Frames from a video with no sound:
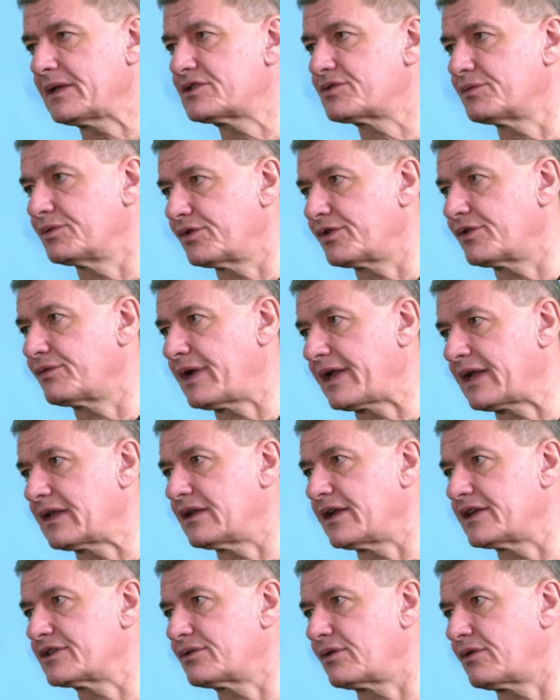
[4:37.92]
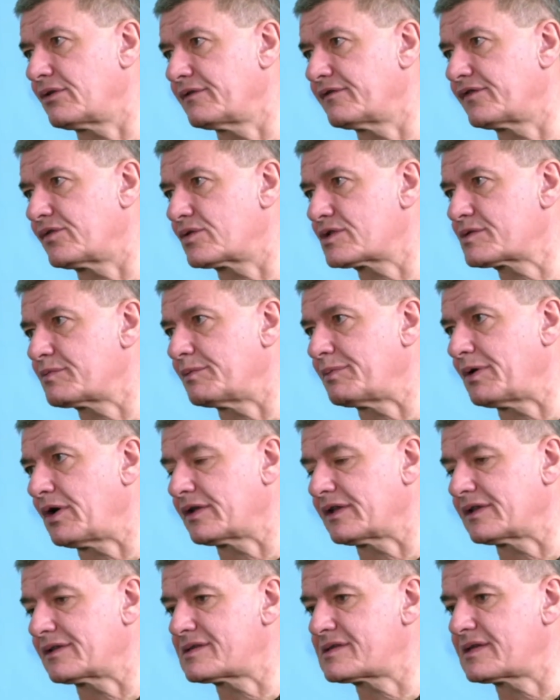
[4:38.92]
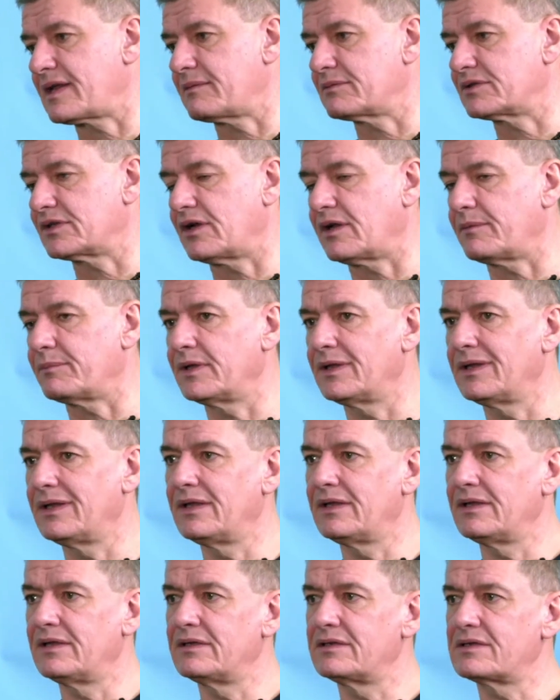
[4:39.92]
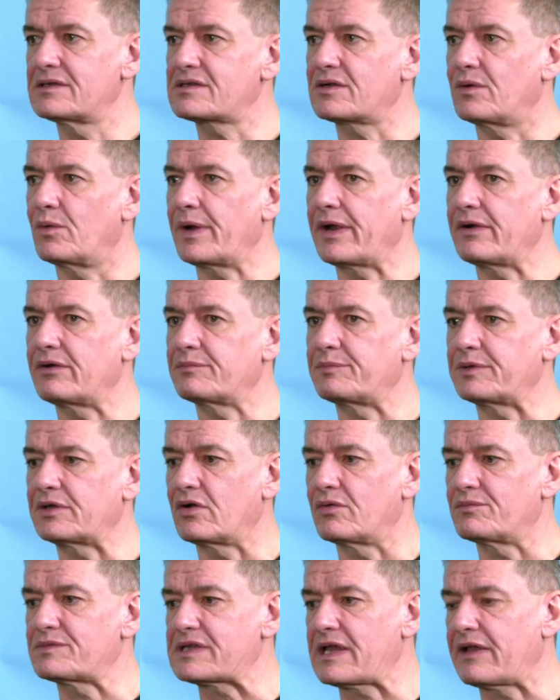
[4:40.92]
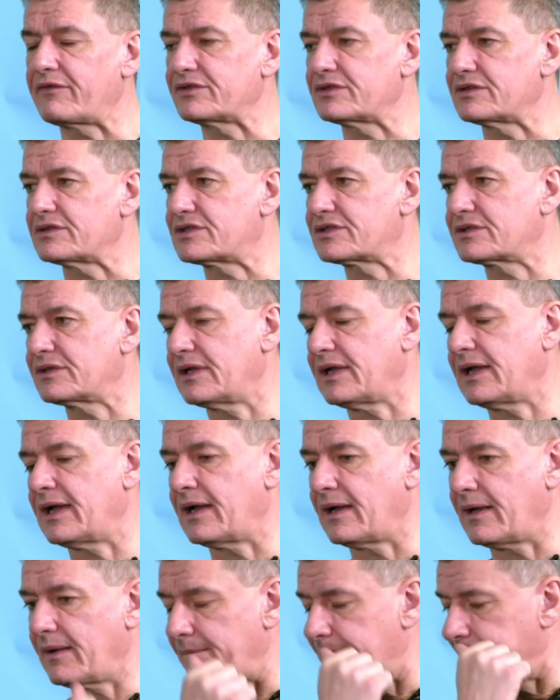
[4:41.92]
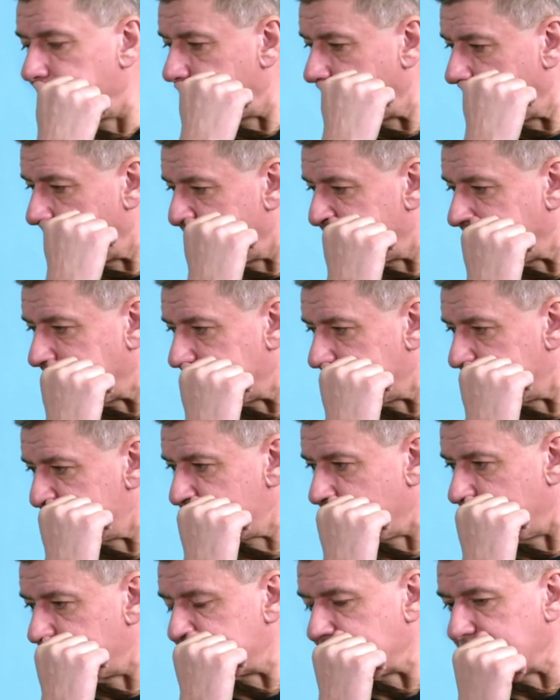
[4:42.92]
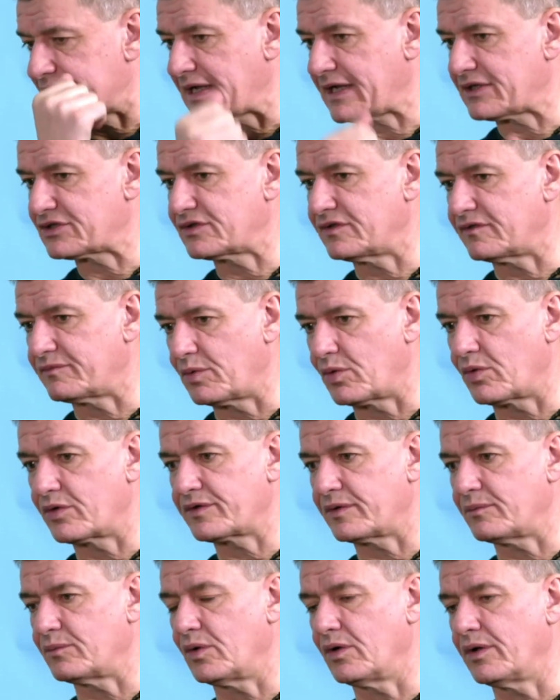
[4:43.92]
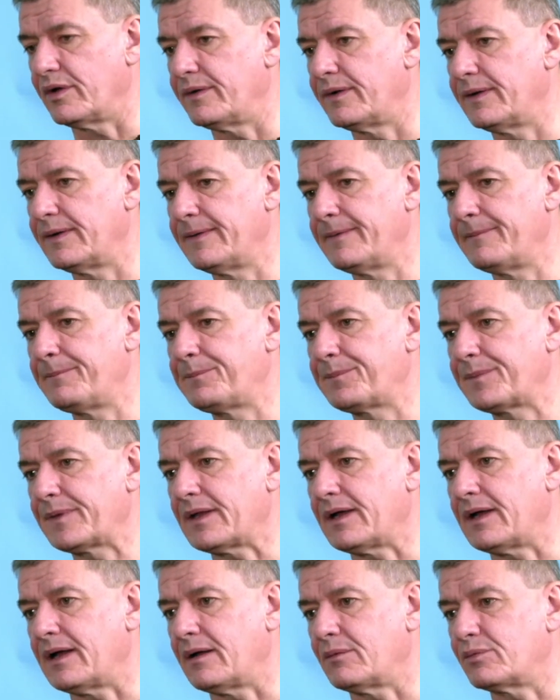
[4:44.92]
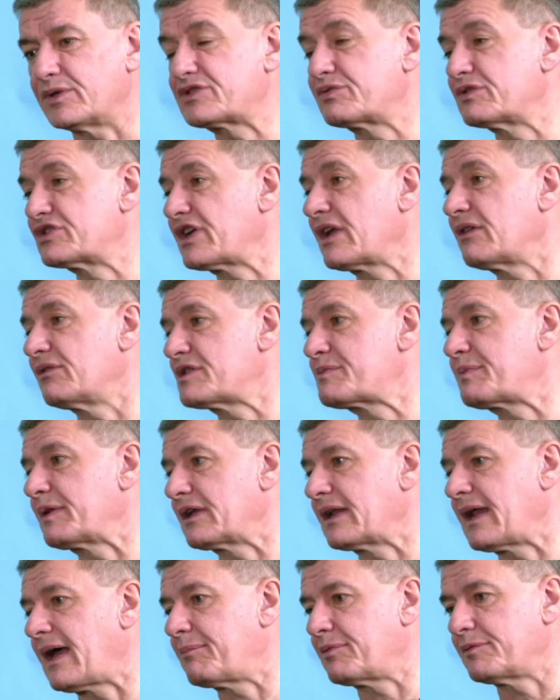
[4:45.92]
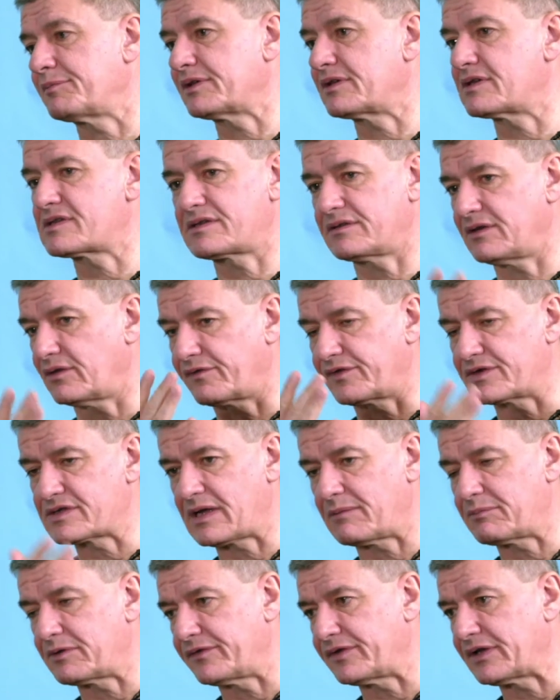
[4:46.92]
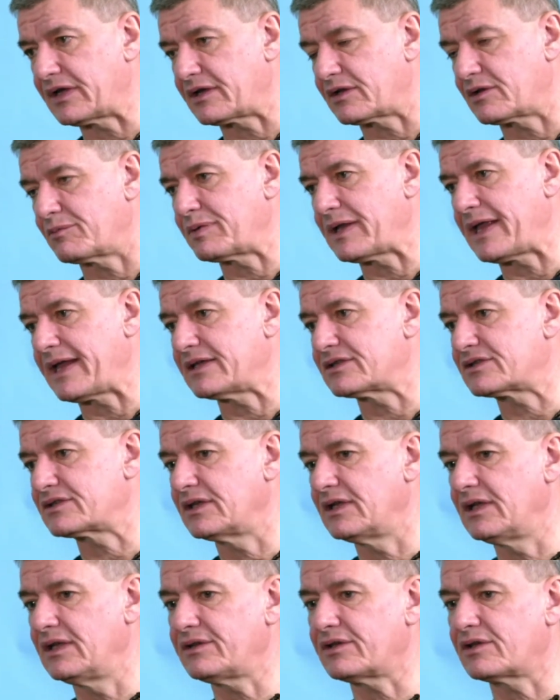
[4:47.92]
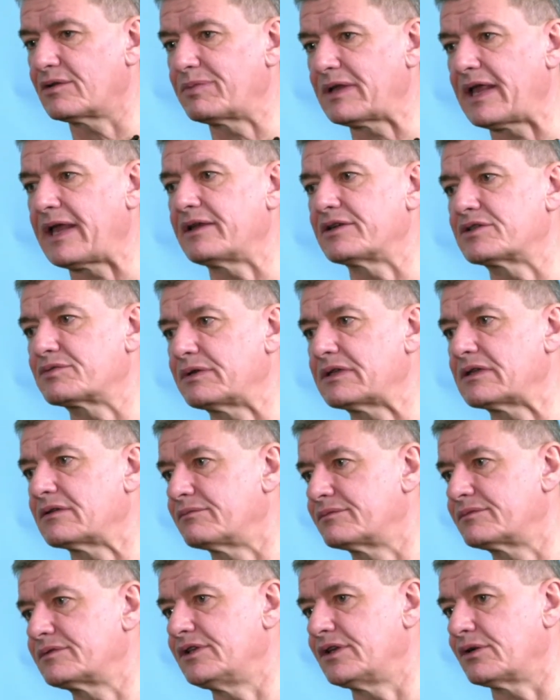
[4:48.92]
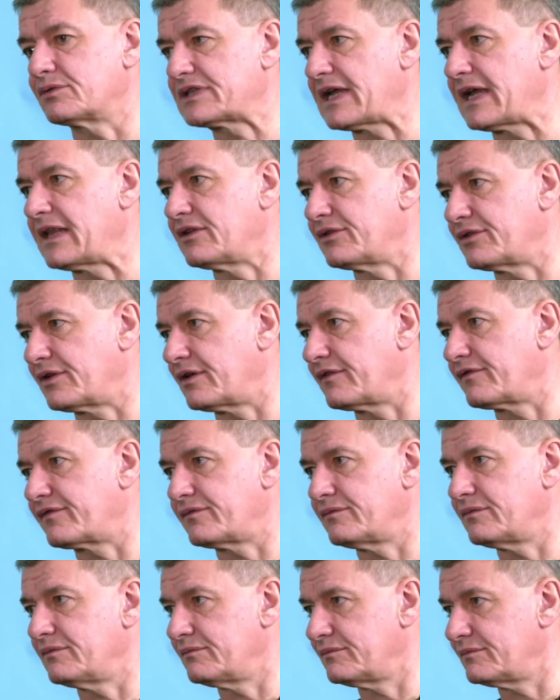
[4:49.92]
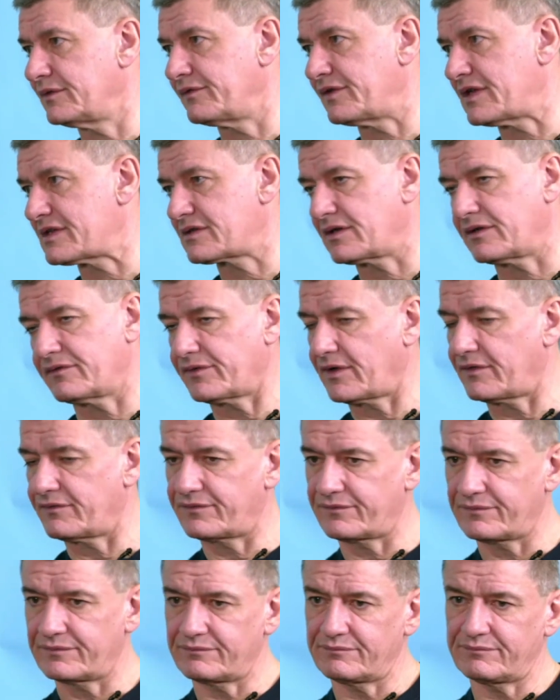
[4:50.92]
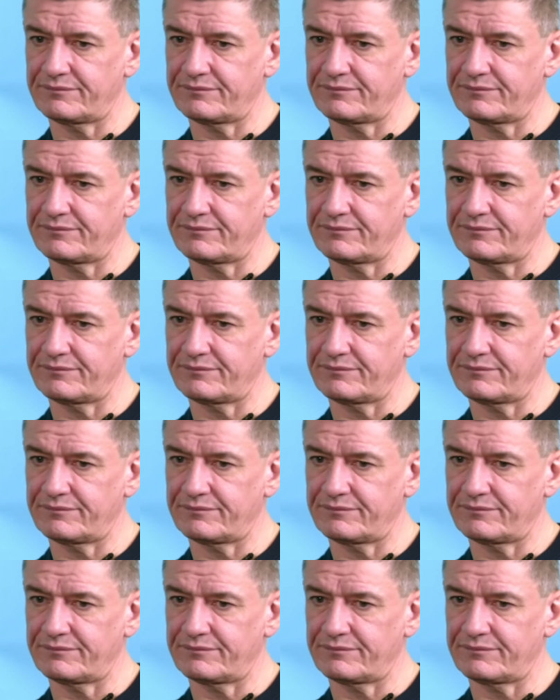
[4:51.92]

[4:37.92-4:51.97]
to another regulator or enforcement body at the same time. So where it becomes evident that it has come to the attention of more than one, which will generally speaking happen because, you know, for example, if you get a complaint, the complainant will, you know, tell you that I've